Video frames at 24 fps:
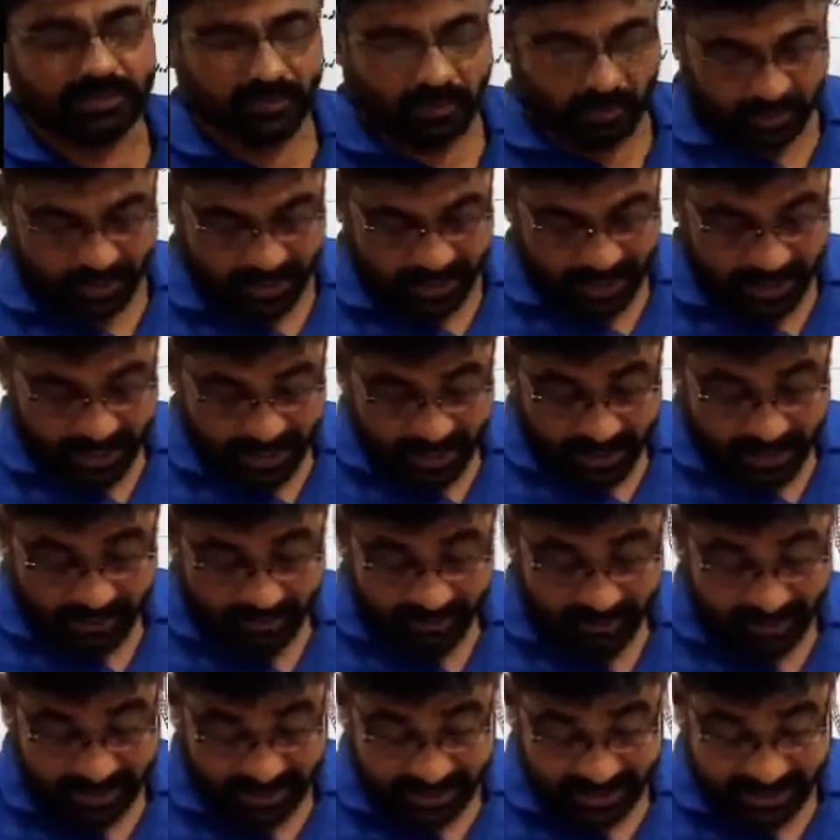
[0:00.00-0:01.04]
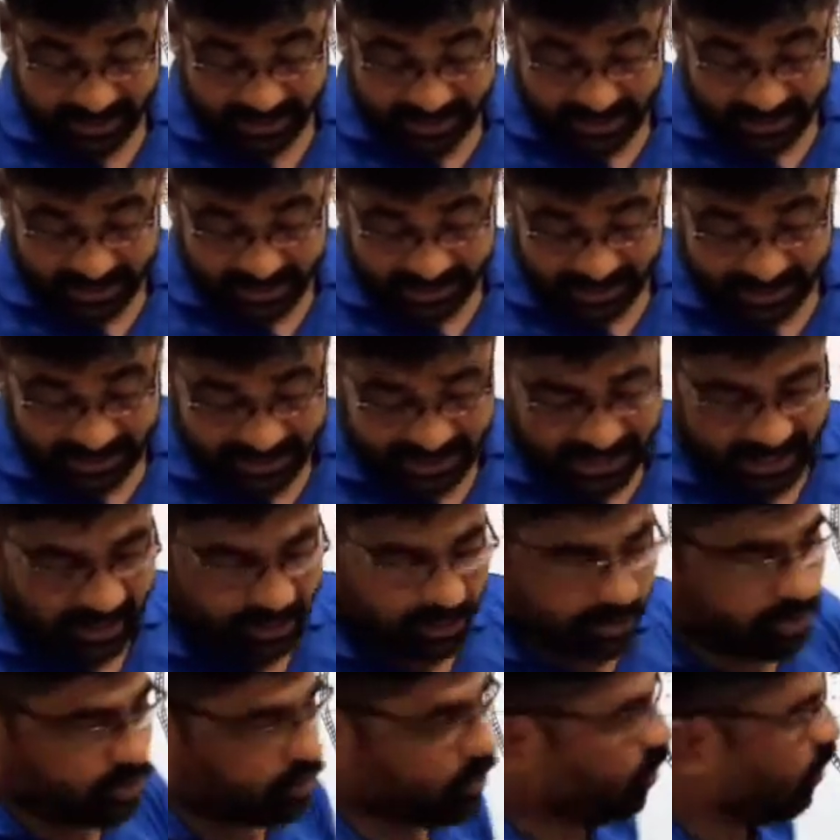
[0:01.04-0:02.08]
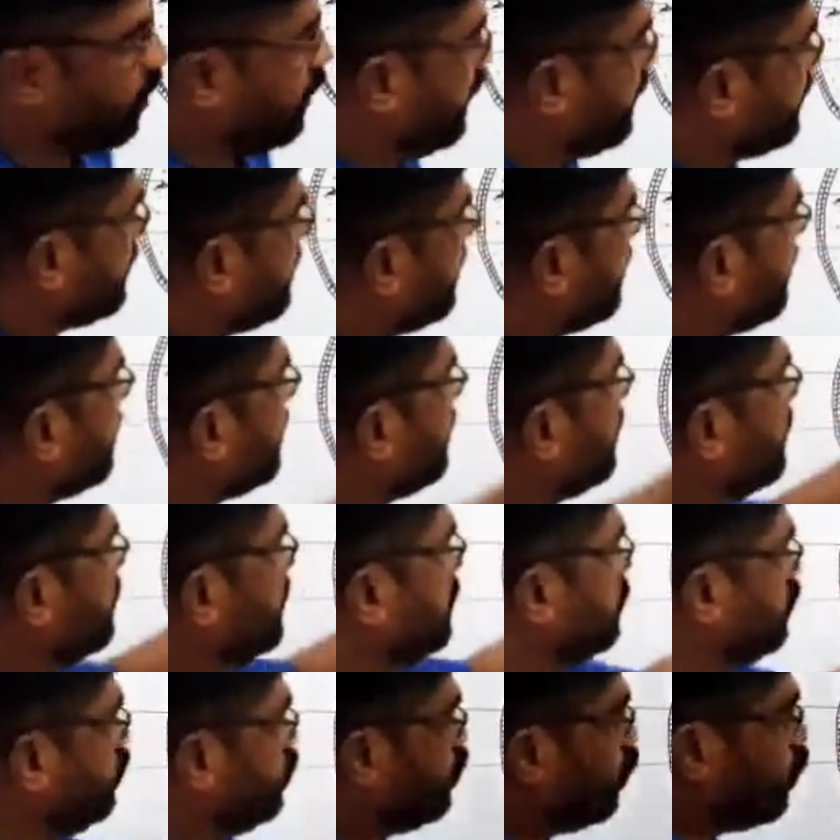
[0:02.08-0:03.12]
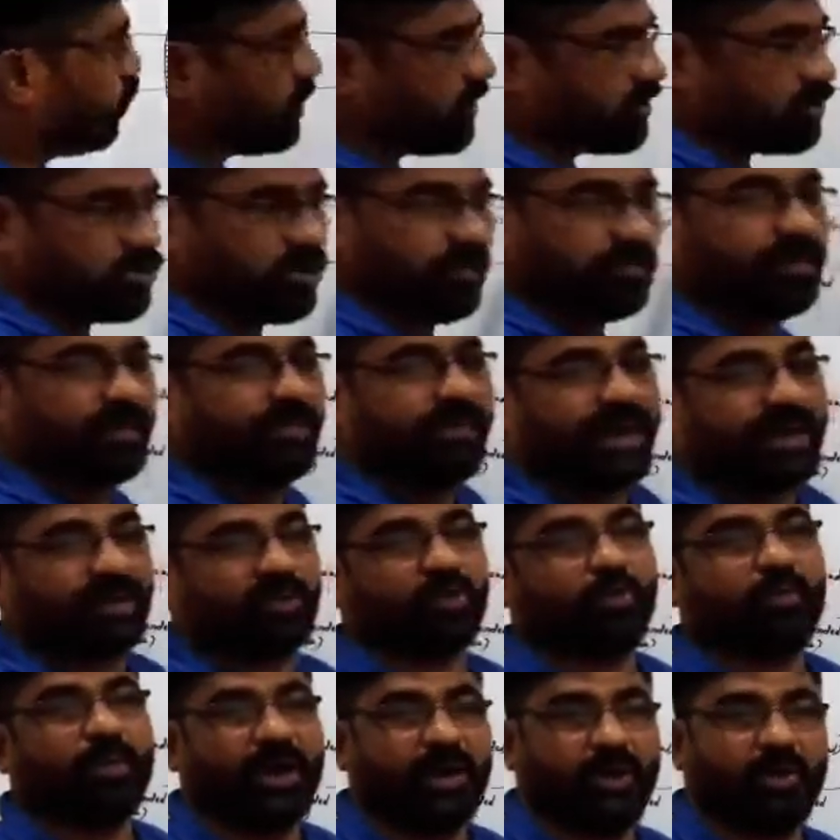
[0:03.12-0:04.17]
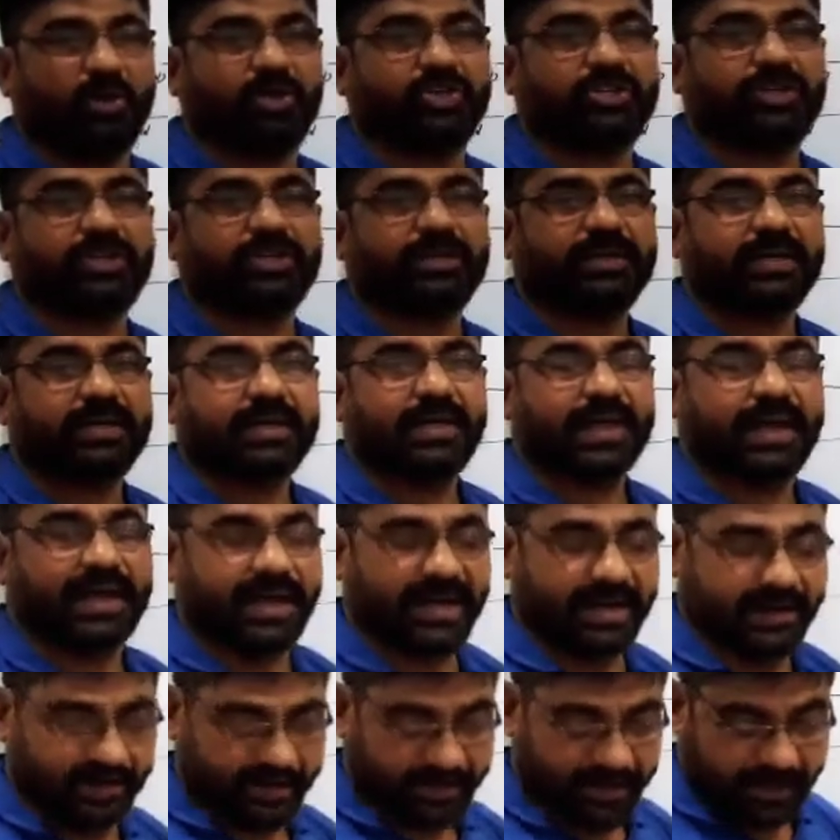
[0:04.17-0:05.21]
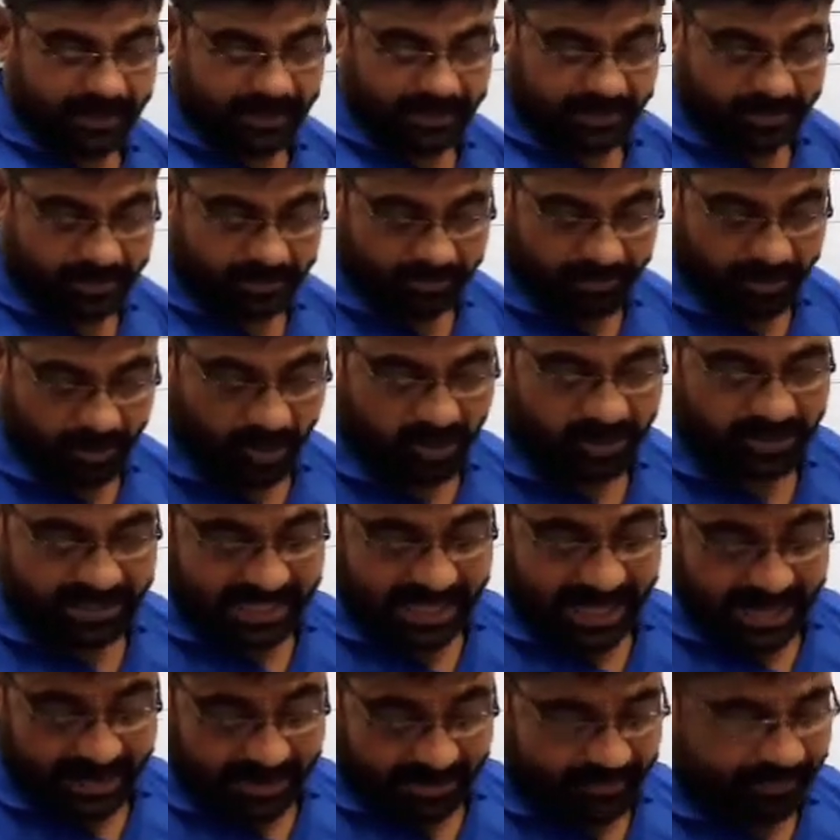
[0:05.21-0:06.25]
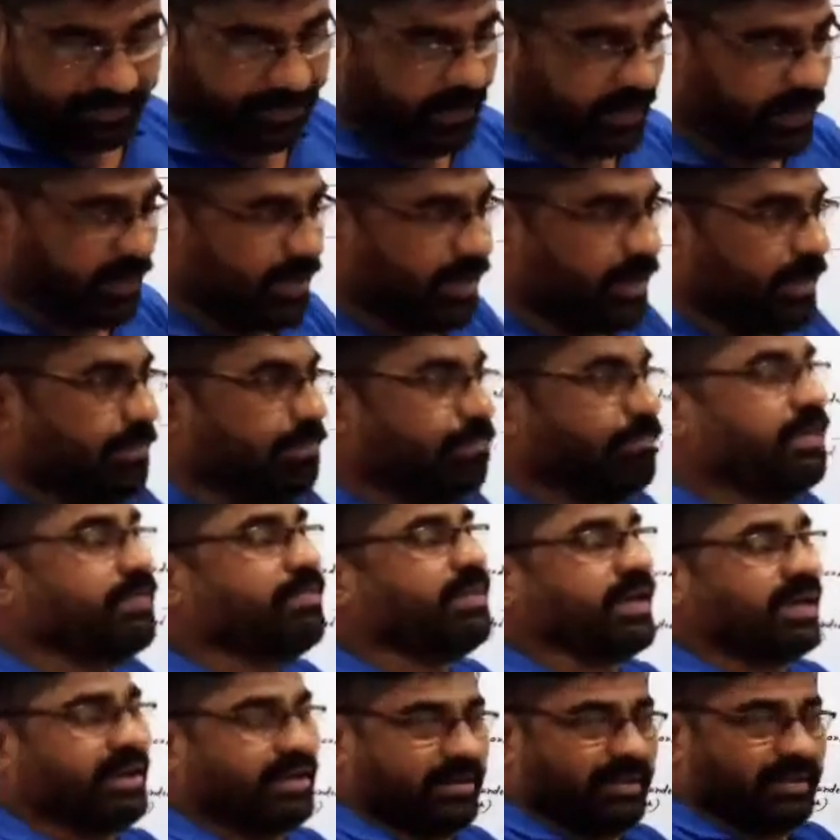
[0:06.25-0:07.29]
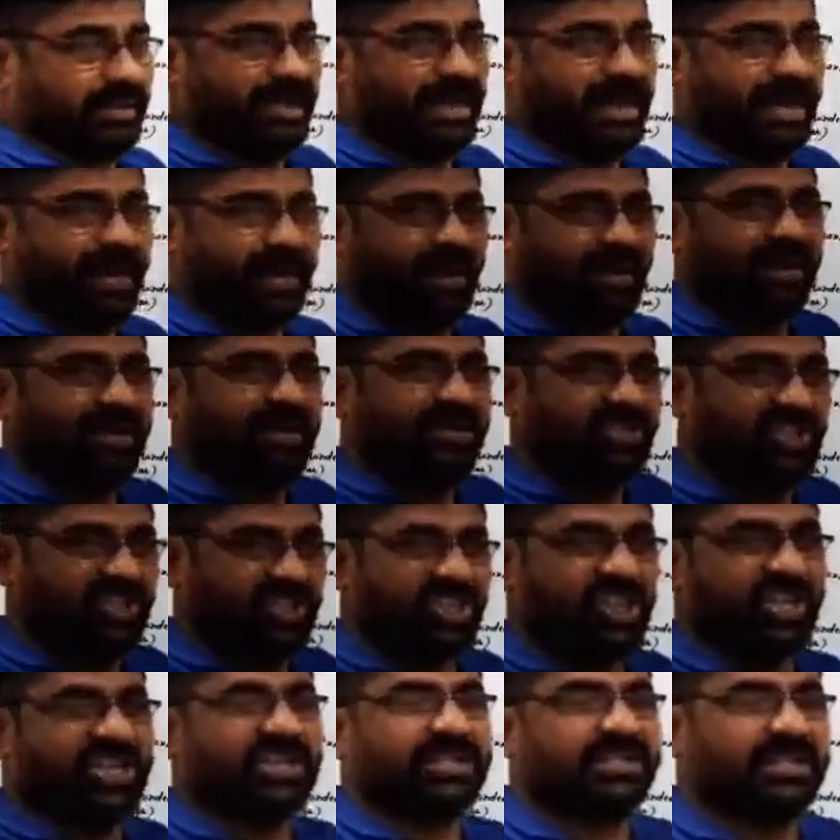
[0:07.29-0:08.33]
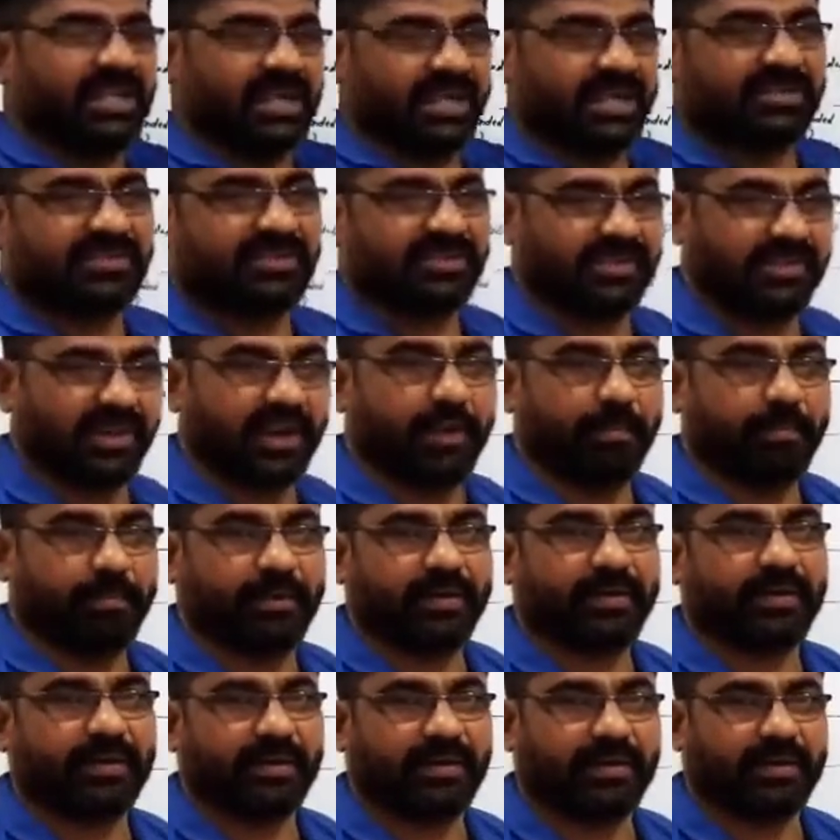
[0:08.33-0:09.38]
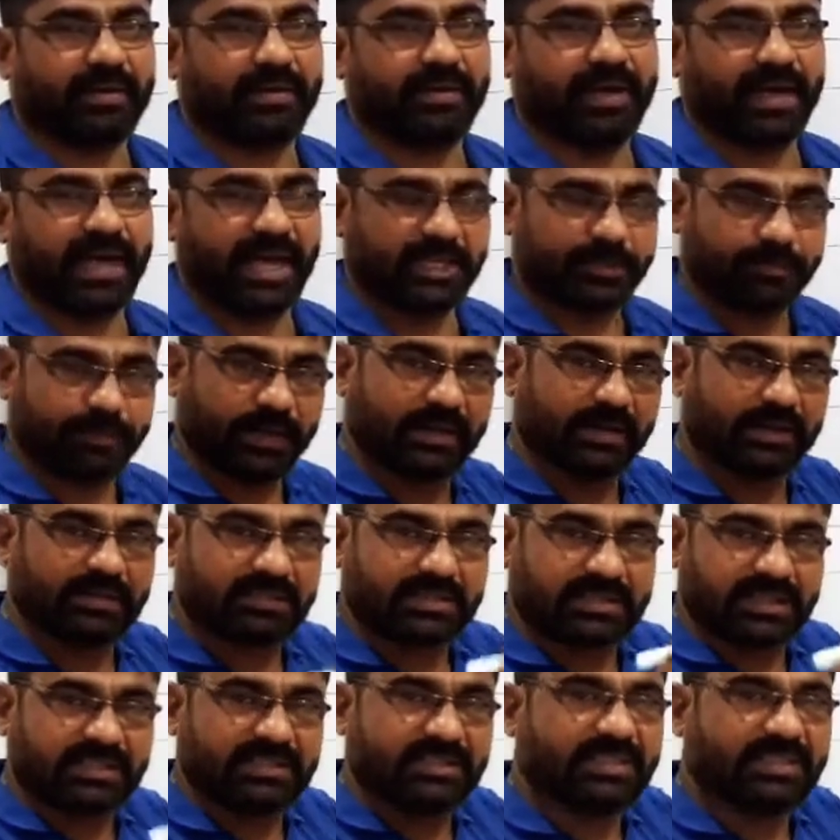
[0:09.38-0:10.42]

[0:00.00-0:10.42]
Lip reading: Okay, we can say these are also called as the jokers of the microbiology, and because they are mimic, they are change their shape as far as